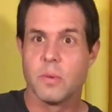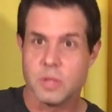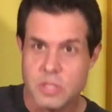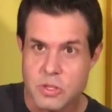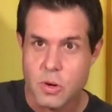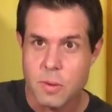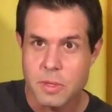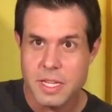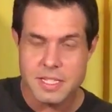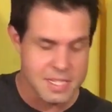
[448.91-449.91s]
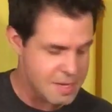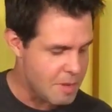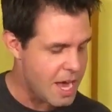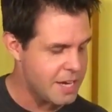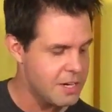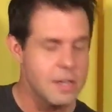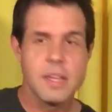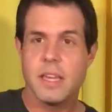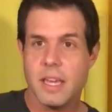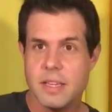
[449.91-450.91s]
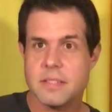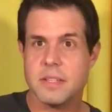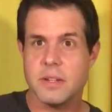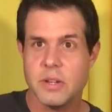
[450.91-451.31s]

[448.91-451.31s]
which is normally a D minor, isn't